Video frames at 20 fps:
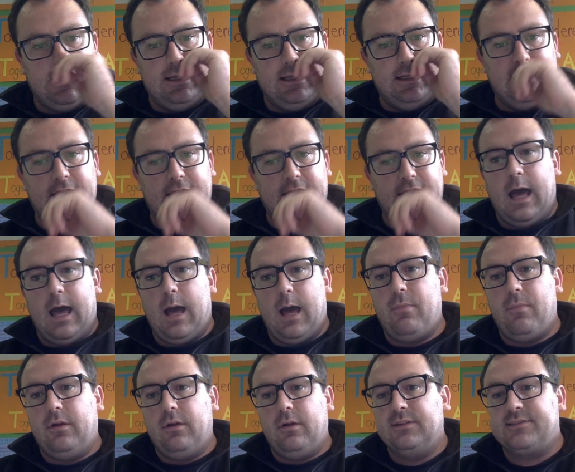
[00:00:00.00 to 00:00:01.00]
in
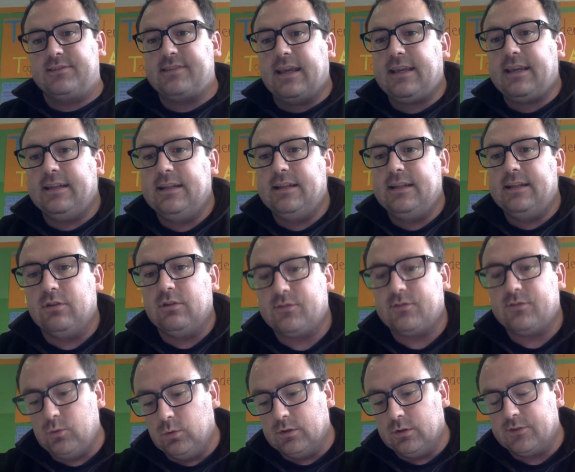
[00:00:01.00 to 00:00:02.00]
the second level
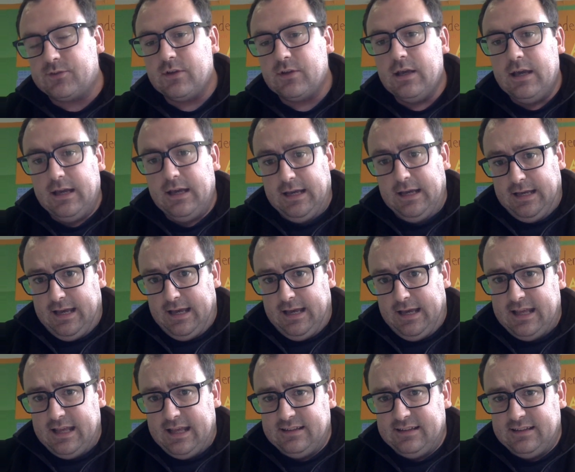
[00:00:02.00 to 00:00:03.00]
schools.
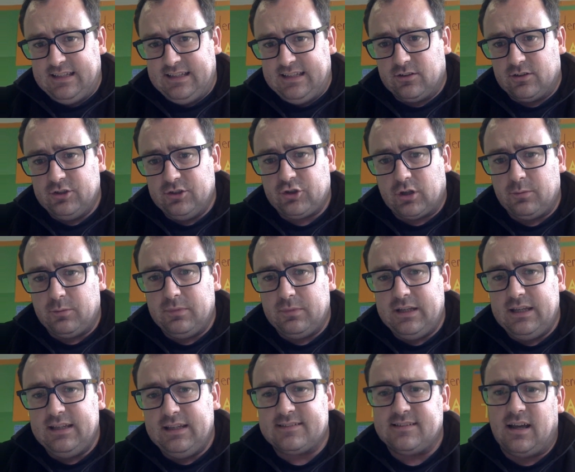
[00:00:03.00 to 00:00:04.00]
And here in
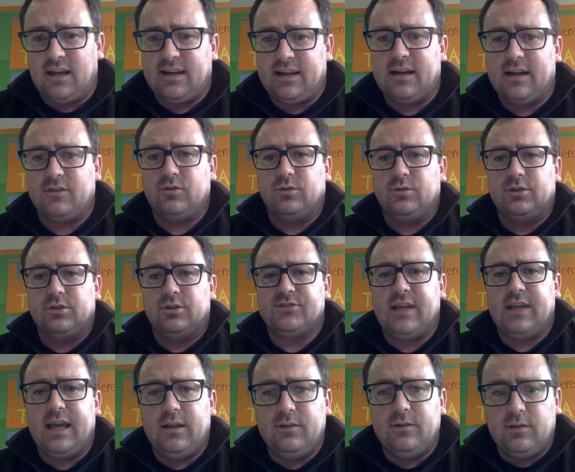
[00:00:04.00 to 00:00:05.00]
Germany, it's not hard to
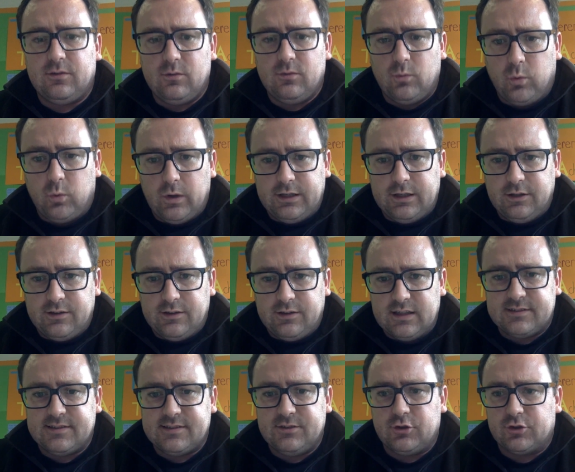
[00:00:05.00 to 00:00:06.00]
understand when
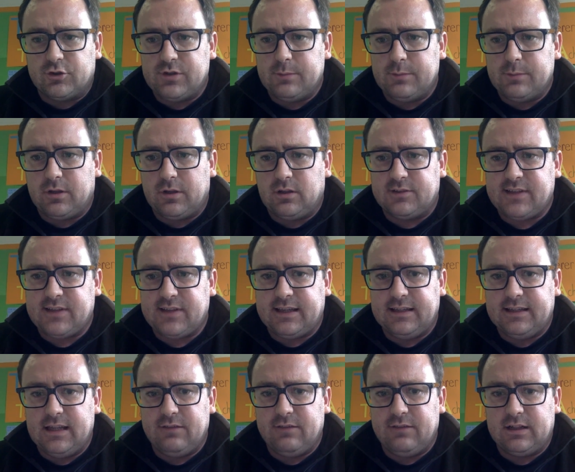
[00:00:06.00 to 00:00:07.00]
this is your typical
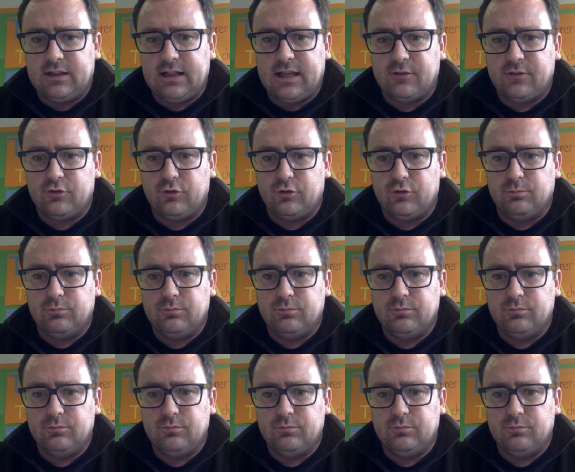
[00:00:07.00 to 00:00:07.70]
second level classroom.